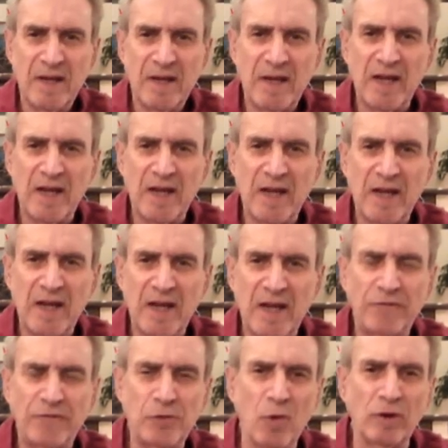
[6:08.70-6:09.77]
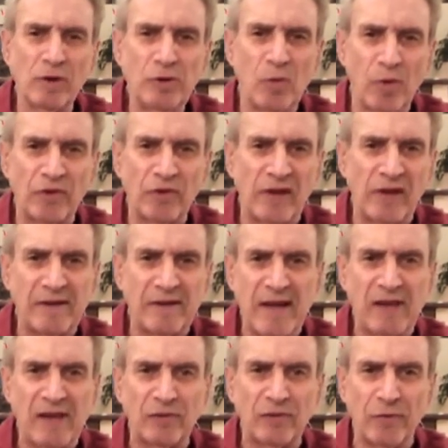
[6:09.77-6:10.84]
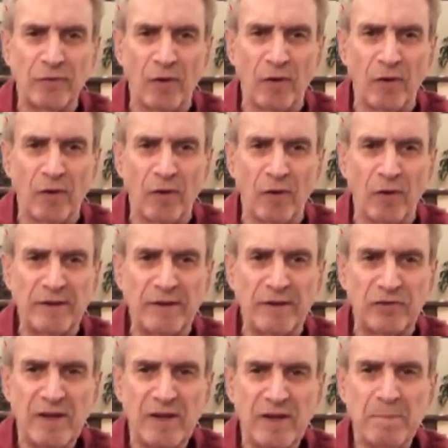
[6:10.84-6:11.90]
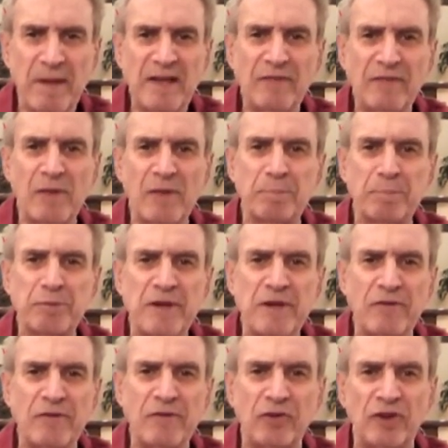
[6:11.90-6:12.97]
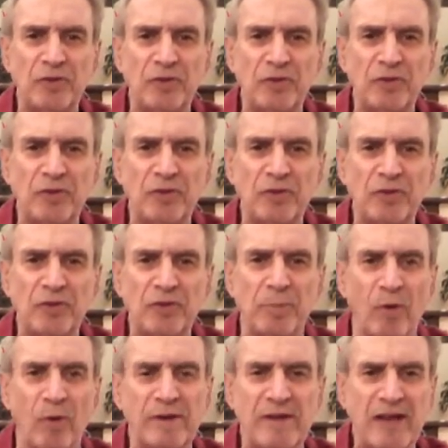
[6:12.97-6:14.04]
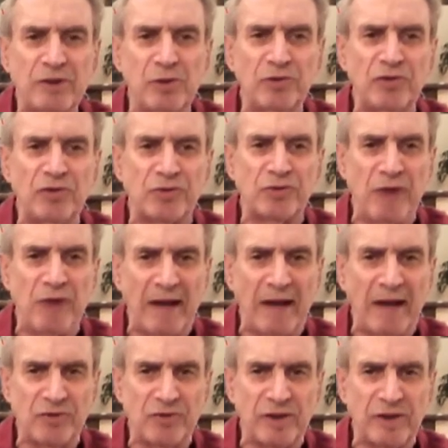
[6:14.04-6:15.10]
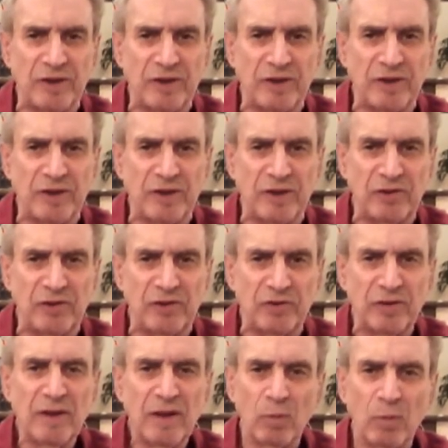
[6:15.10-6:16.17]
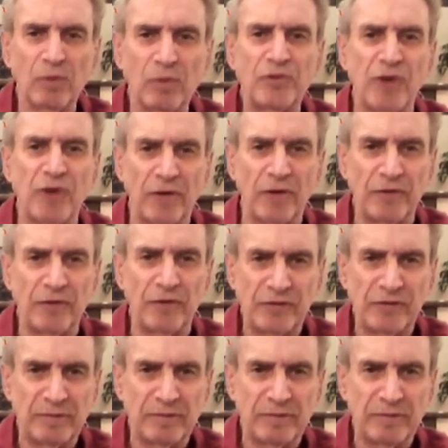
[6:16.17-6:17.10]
If you Google using words like tax avoidance, many of the previously spawned tax-reducing strategies will surface.